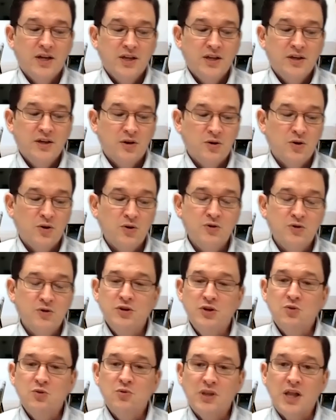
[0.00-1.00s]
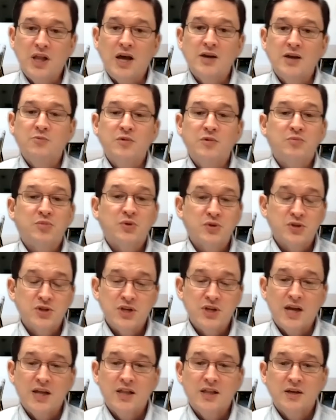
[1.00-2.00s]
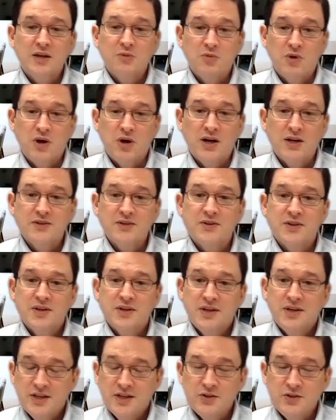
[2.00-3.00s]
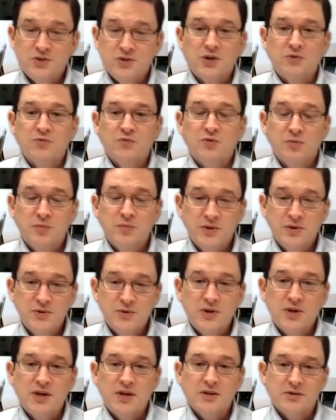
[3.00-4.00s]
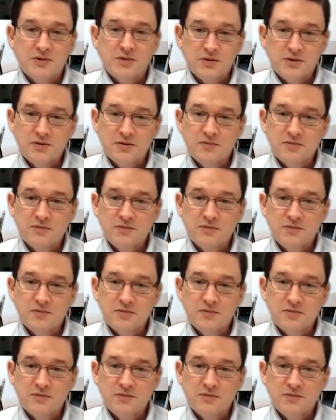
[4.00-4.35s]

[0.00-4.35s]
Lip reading: who do you align with personality wise, and start forming those connections.